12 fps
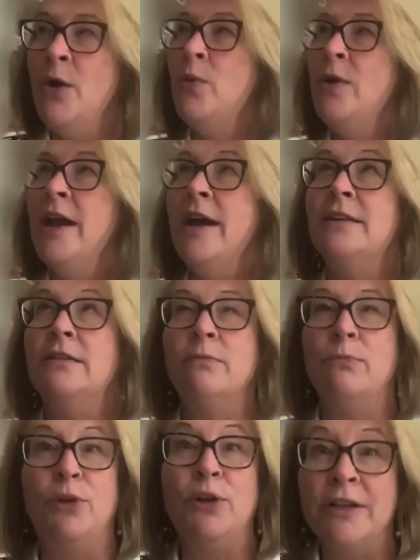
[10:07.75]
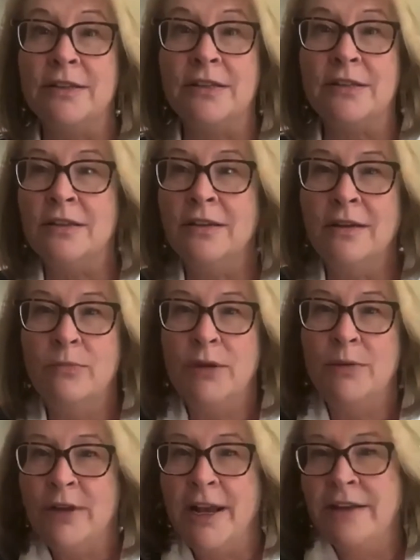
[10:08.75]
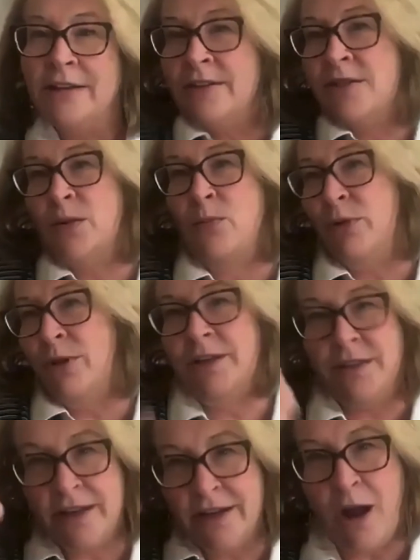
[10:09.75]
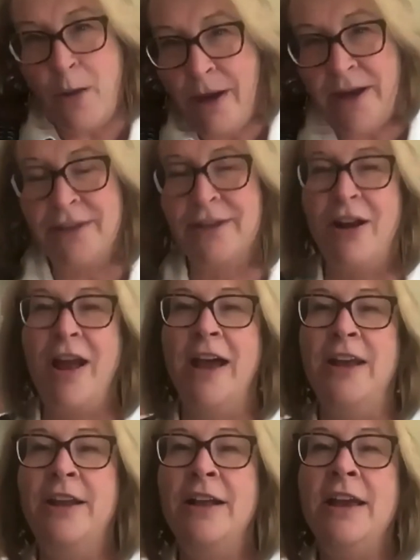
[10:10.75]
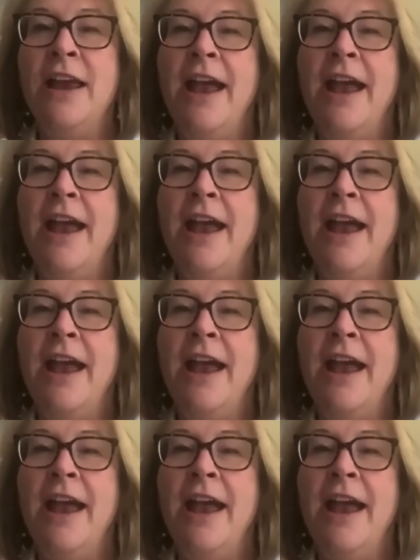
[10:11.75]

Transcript: We had bullets. People handed us the bullet that had come out of their head.